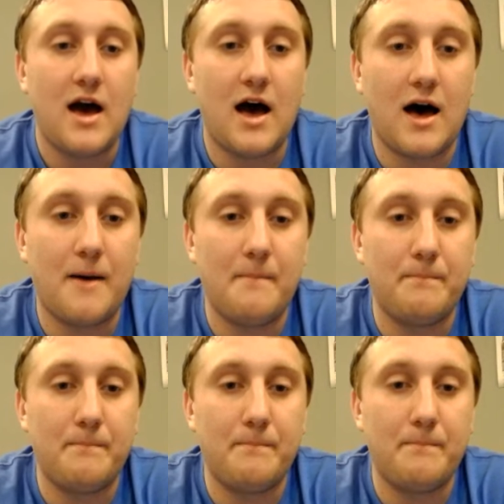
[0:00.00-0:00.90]

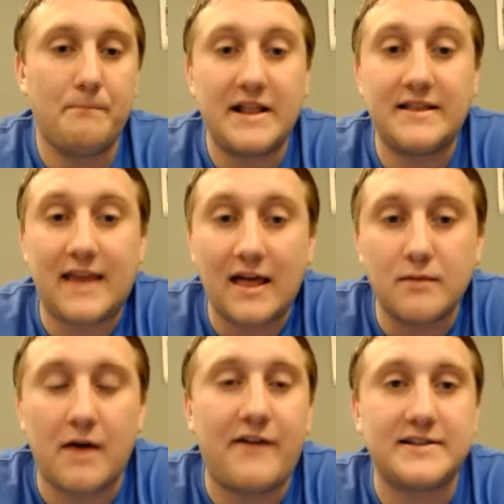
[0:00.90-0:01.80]
But Caleb
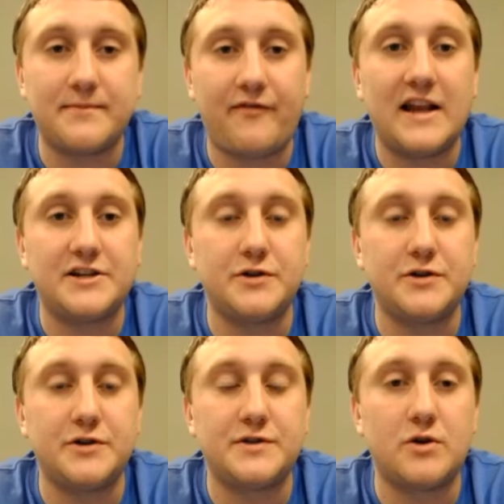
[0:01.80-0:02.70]
Love had some fit
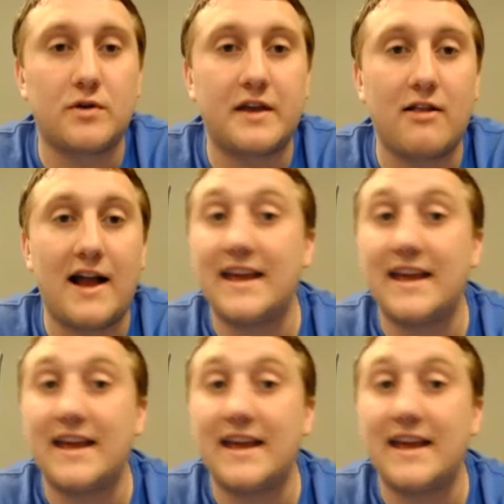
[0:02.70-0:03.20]
issues at North Carolina.